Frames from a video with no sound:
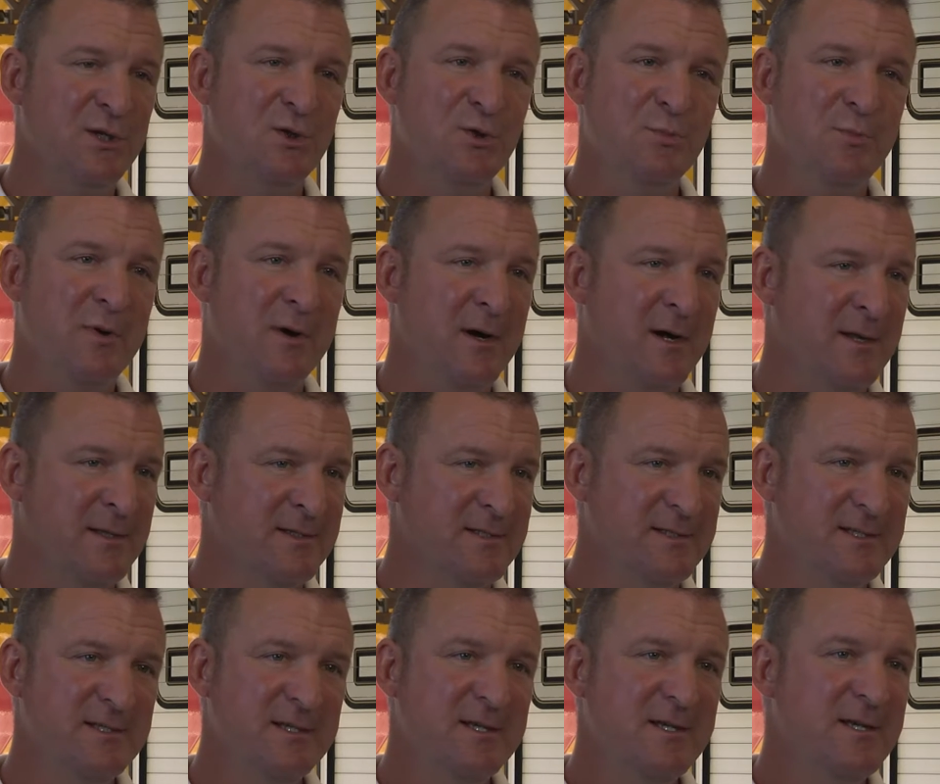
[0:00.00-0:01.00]

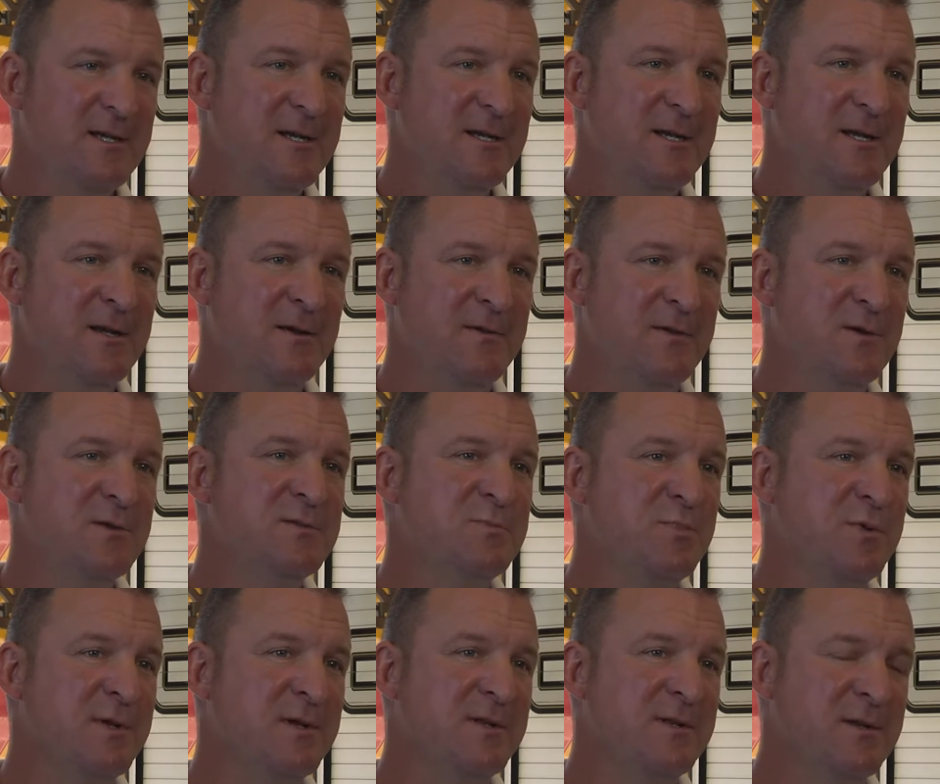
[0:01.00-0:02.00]
DuPonts, you know,
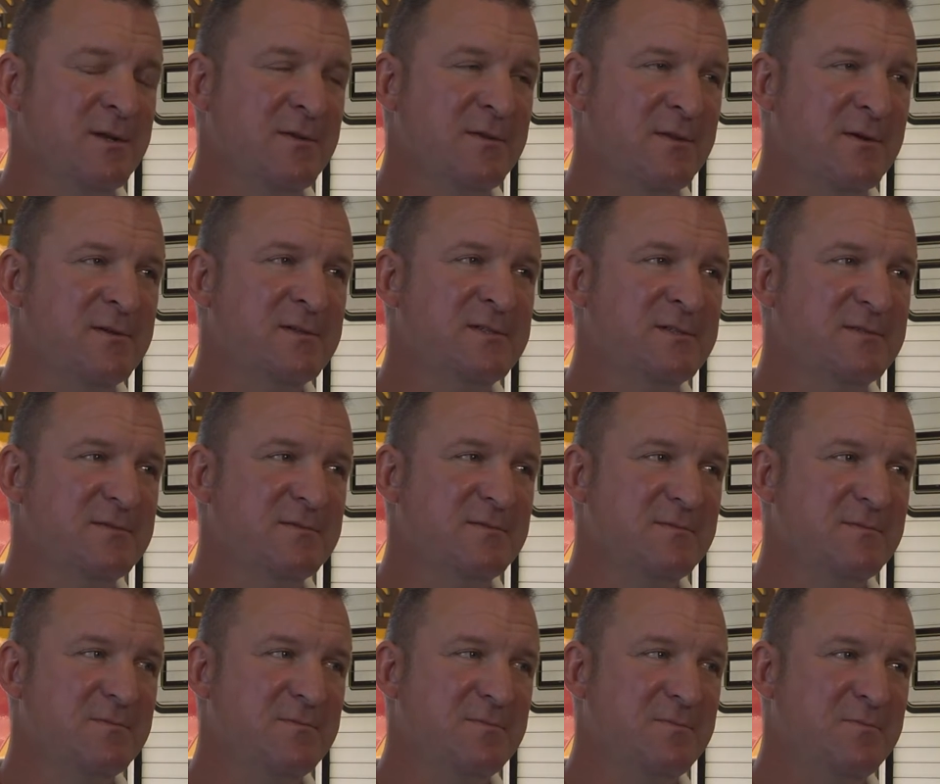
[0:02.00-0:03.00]
those
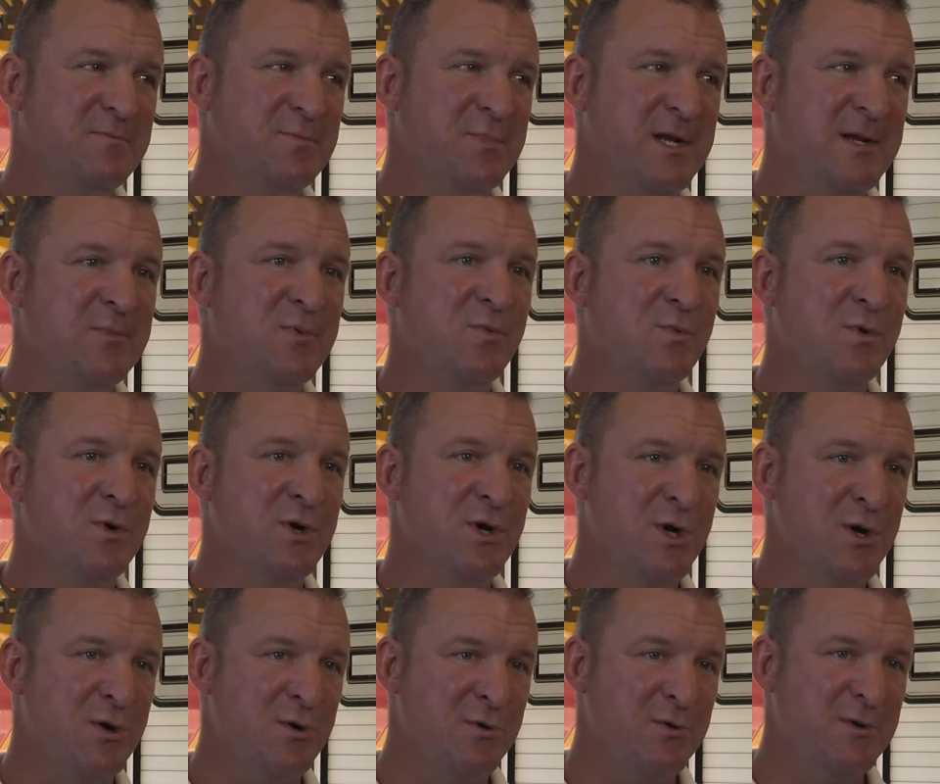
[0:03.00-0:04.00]
people were
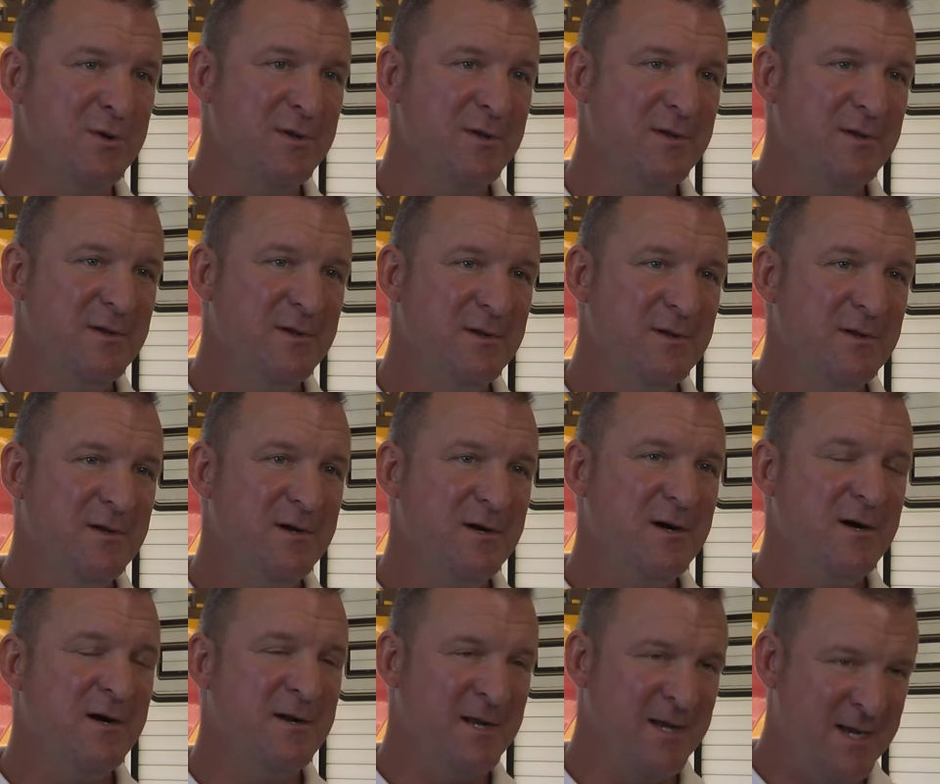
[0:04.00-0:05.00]
known
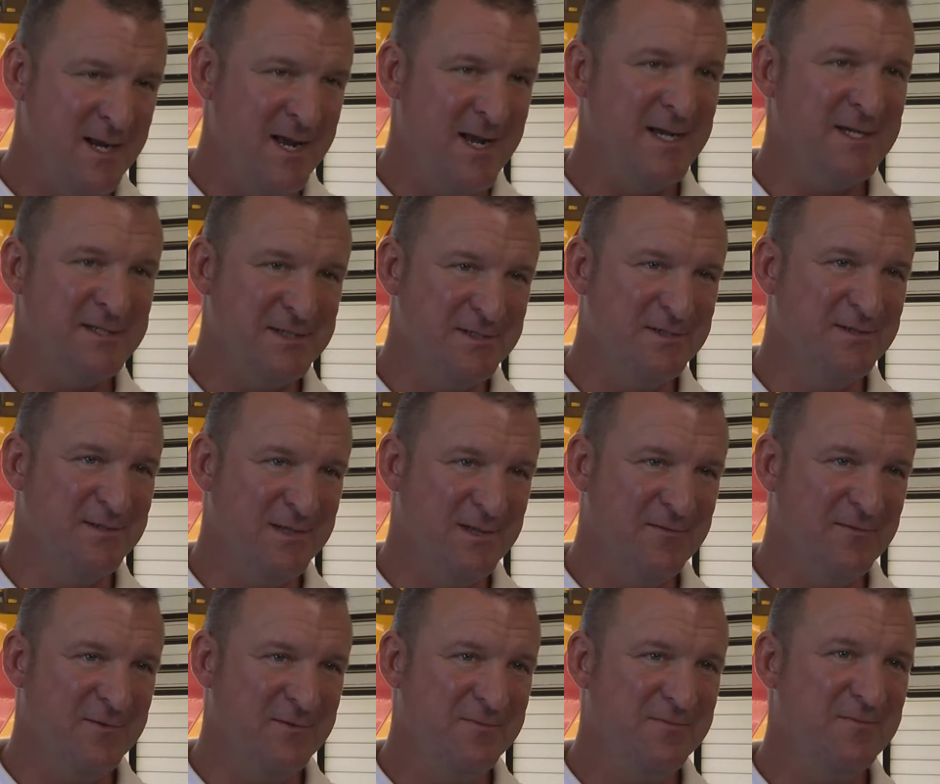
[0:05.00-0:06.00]
on a national
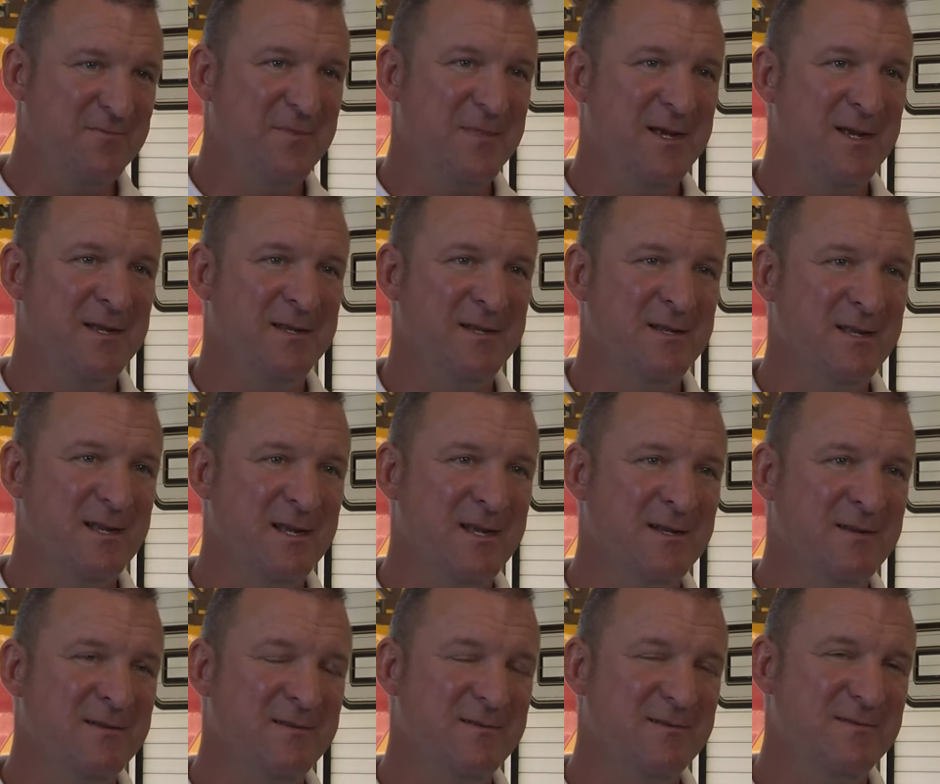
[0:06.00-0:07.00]
level,
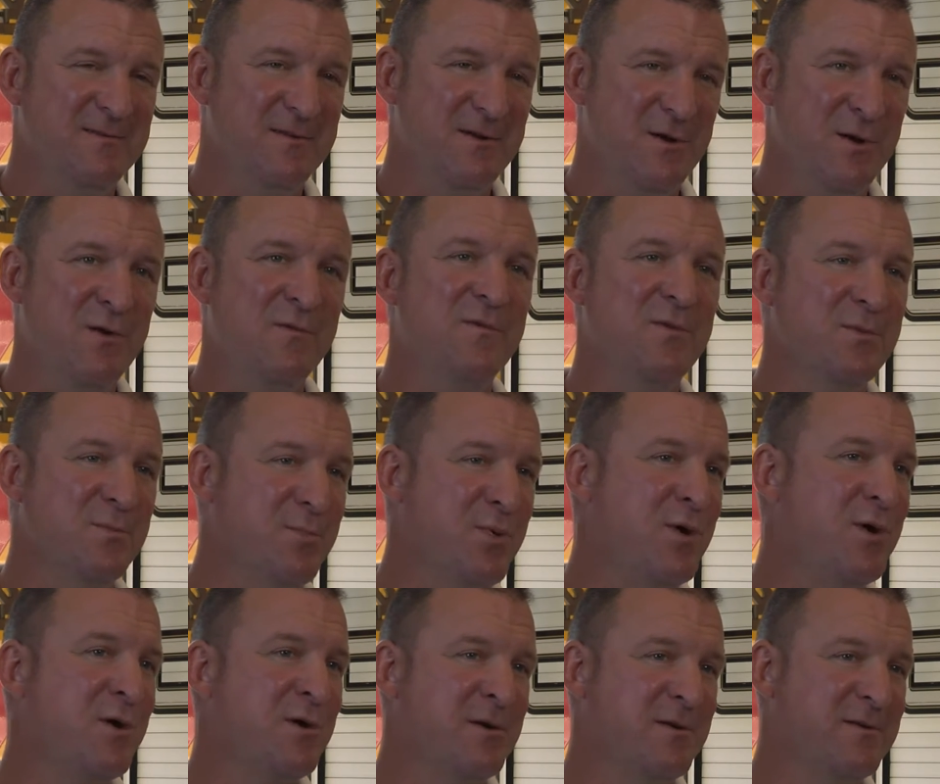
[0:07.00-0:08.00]
and Overland
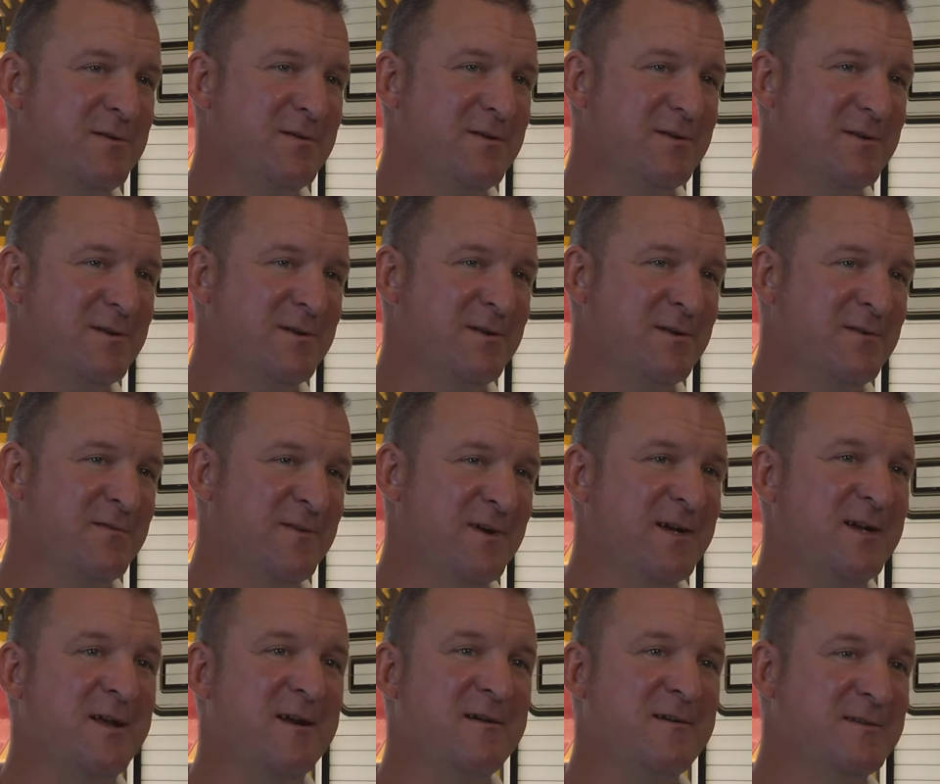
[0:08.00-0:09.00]
Park, you know,
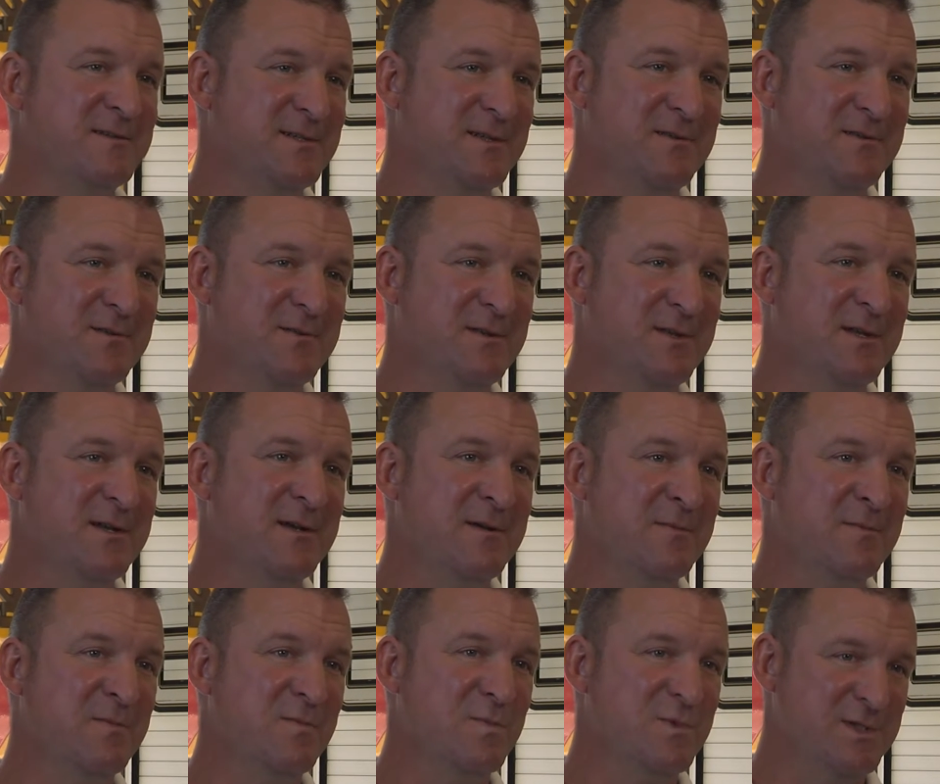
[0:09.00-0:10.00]
vicariously through
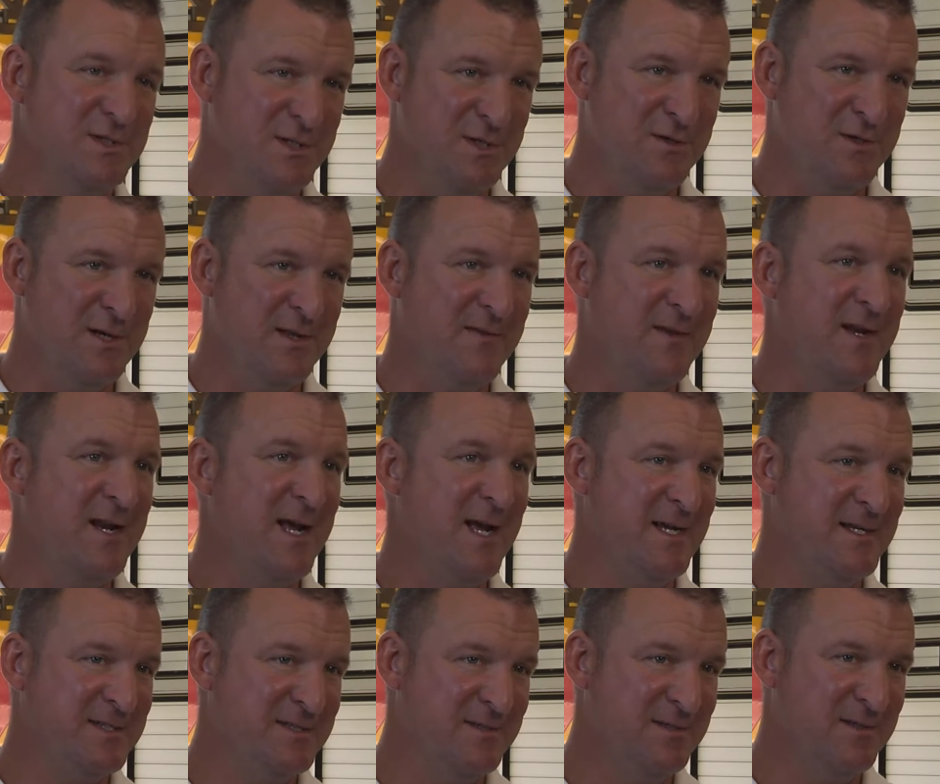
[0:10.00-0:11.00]
them was known on the
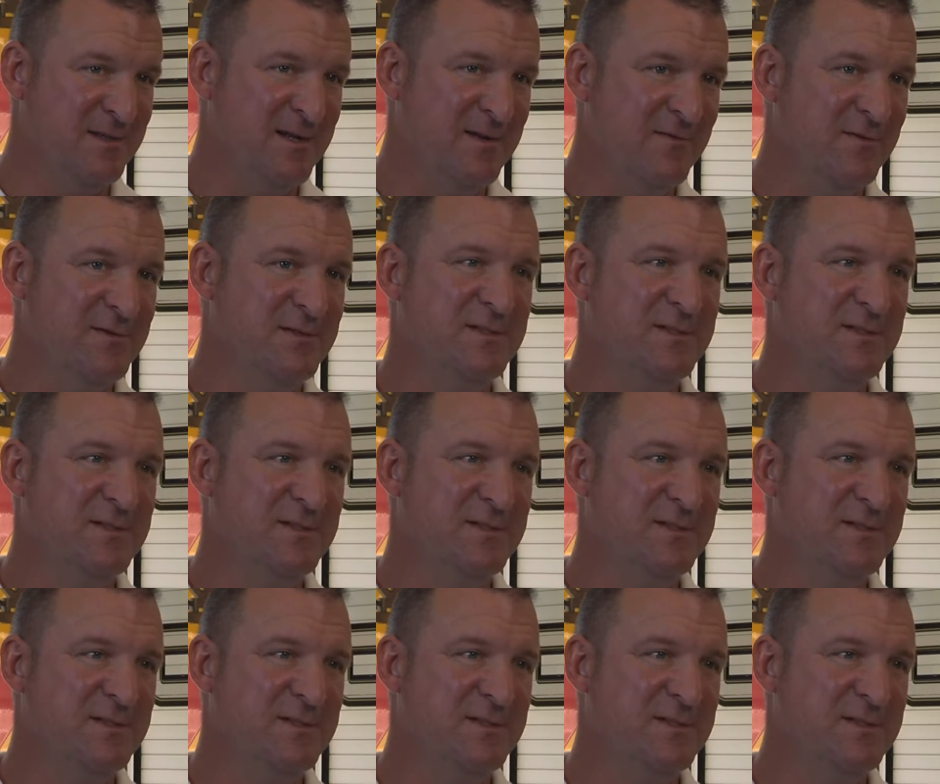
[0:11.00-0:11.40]
national level.